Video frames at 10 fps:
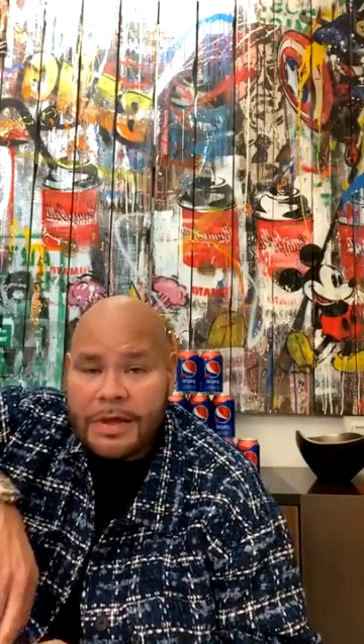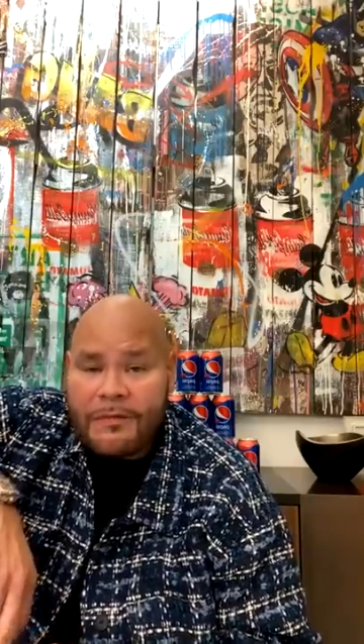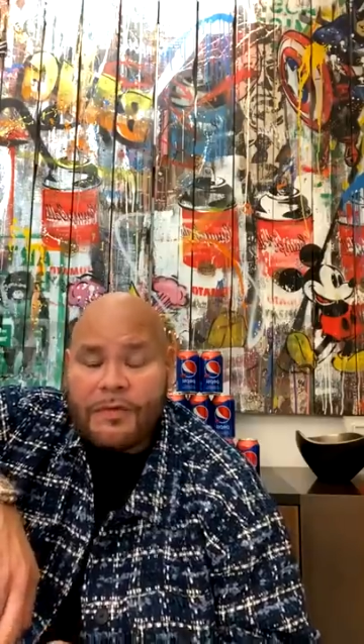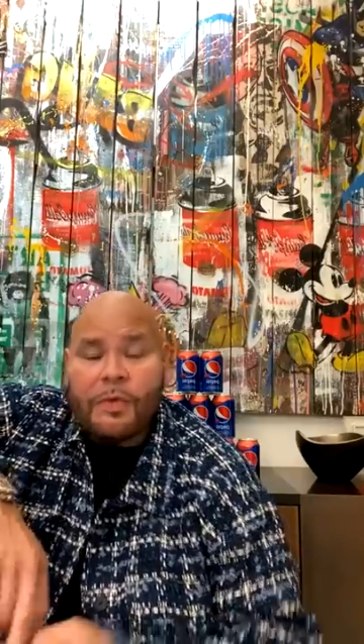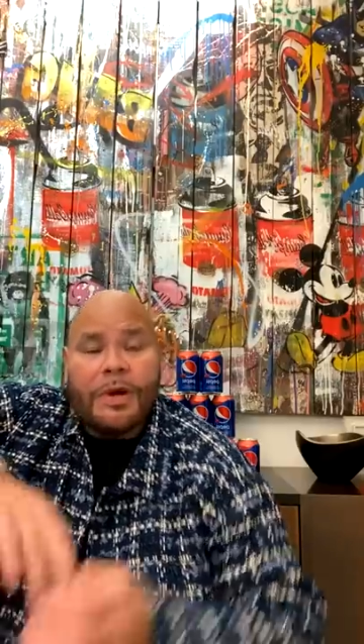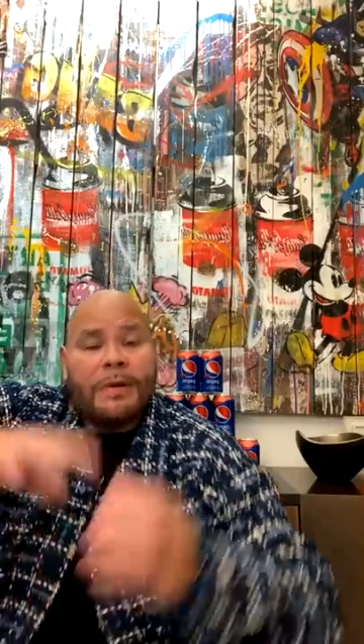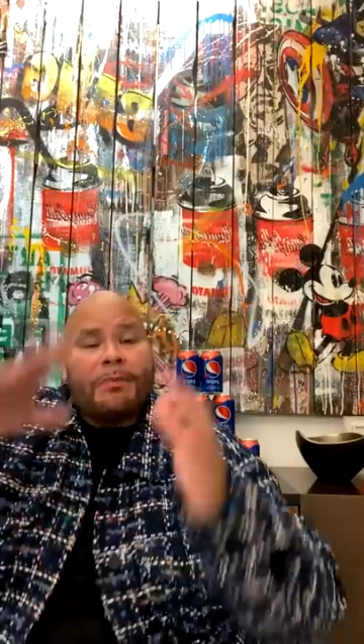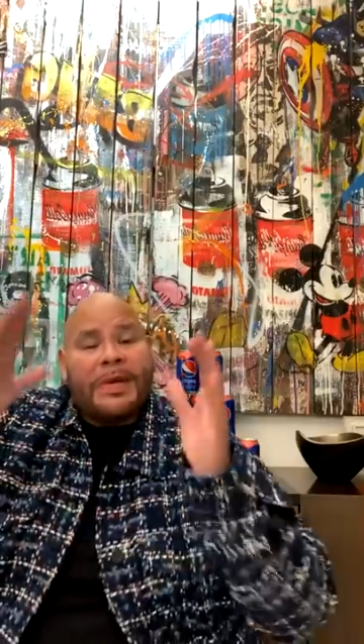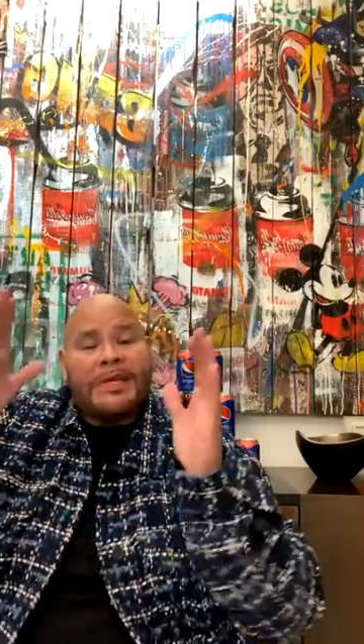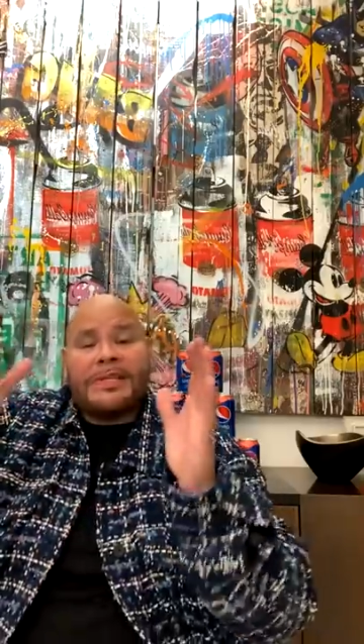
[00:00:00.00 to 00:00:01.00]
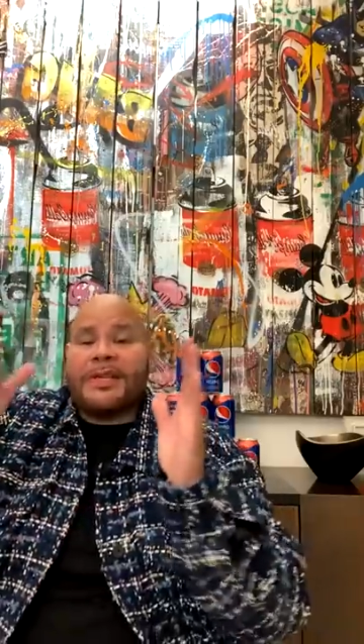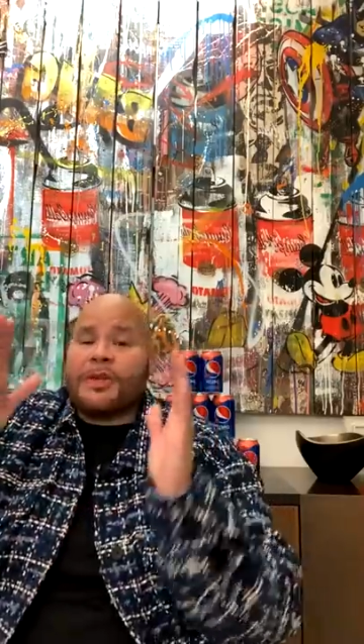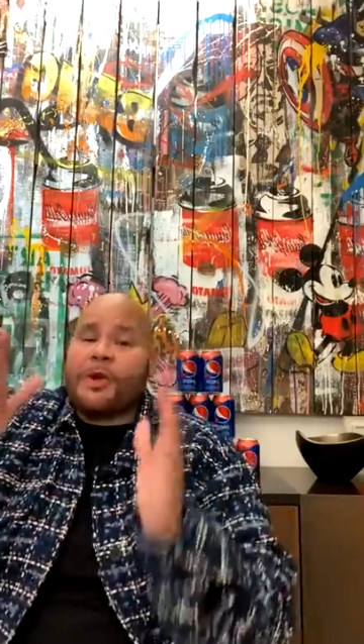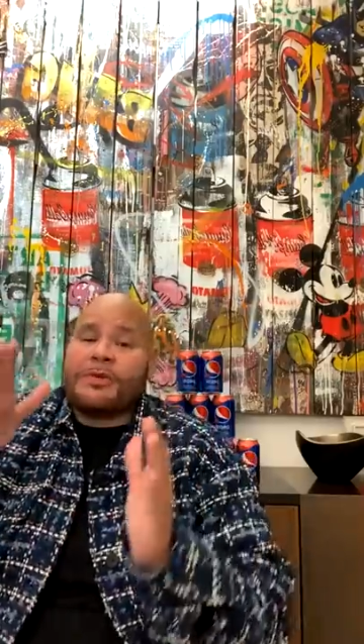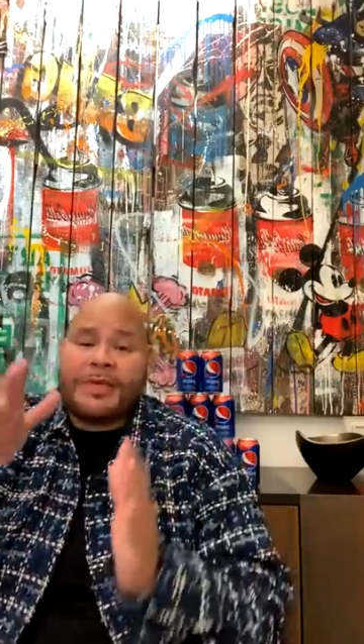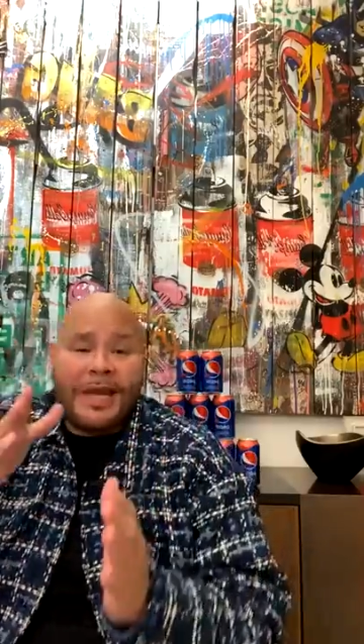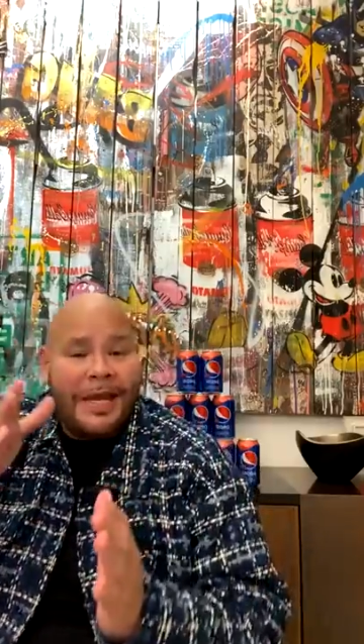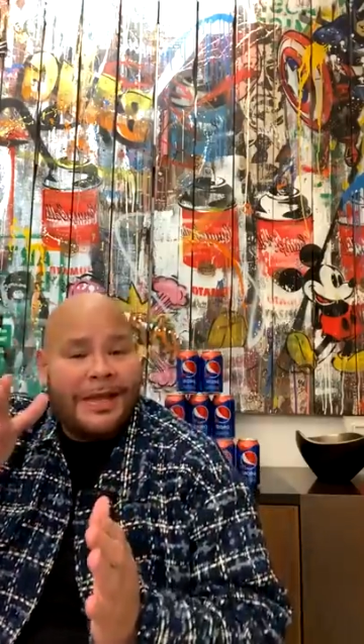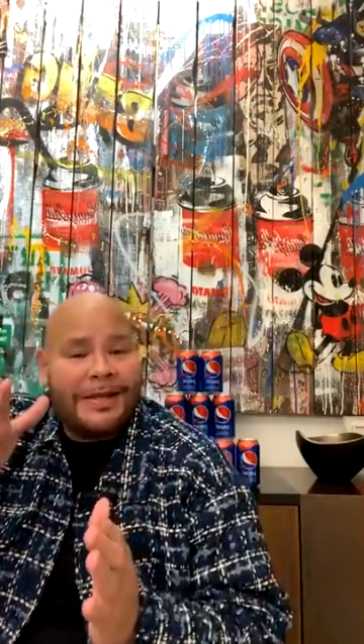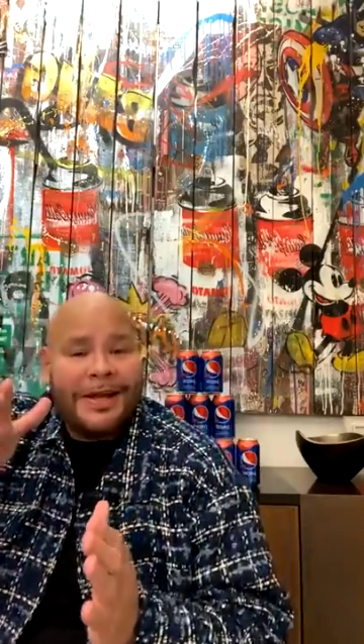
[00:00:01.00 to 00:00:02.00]
If you want a
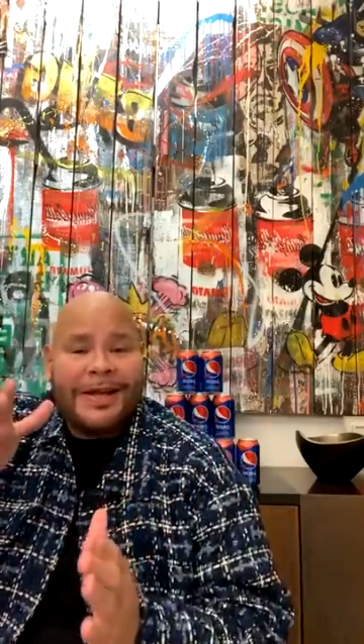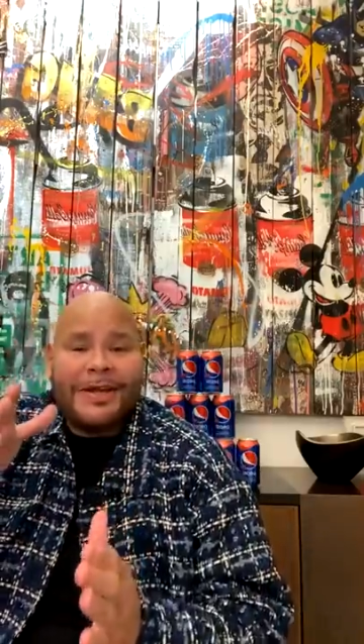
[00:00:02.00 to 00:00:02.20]
PG-13,